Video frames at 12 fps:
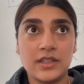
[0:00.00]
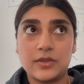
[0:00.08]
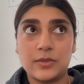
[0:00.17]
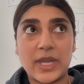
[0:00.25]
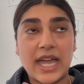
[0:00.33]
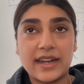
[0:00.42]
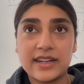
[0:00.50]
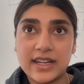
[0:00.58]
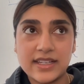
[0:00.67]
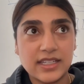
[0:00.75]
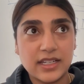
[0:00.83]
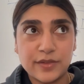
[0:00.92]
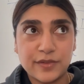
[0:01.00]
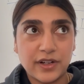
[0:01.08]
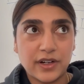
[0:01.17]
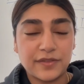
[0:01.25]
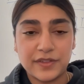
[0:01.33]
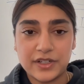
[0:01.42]
we had an idea for
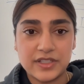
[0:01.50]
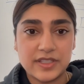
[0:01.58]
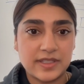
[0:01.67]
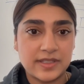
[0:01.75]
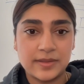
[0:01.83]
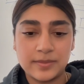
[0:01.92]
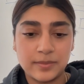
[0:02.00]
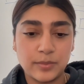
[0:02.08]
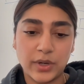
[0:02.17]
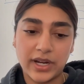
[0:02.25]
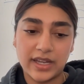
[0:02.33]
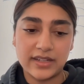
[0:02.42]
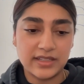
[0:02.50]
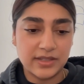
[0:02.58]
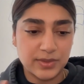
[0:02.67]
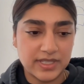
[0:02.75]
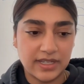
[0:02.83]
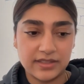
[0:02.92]
our first brand, and
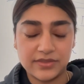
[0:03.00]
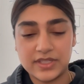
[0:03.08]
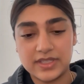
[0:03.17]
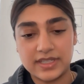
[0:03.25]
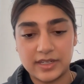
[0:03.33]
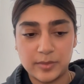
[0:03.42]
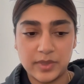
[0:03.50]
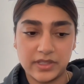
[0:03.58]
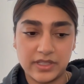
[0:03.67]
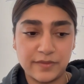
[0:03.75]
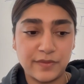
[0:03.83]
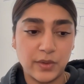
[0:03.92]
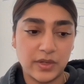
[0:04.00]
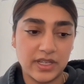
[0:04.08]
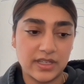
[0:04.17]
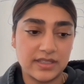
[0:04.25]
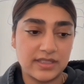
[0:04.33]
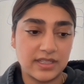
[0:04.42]
it was kind of sustainability
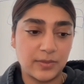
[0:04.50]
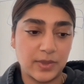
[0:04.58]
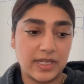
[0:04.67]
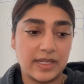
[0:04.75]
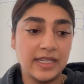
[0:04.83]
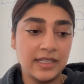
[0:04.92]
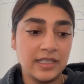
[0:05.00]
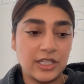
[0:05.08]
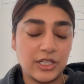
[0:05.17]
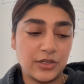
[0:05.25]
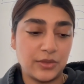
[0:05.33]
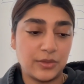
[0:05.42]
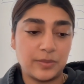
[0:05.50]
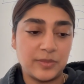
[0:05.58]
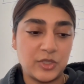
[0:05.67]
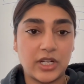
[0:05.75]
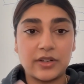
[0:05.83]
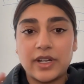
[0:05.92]
focused, and we,
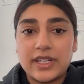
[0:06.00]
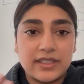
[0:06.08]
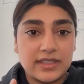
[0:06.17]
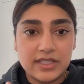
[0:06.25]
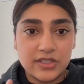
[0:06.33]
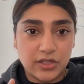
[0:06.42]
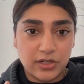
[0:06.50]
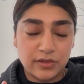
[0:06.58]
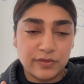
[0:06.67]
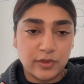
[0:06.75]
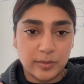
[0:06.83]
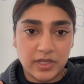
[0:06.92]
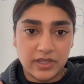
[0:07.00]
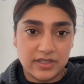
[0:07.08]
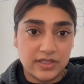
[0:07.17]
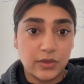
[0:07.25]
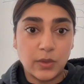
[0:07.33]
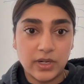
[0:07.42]
generated these starter
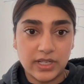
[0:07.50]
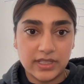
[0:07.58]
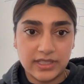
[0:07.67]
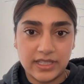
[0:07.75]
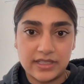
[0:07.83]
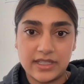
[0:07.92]
formulas accordingly.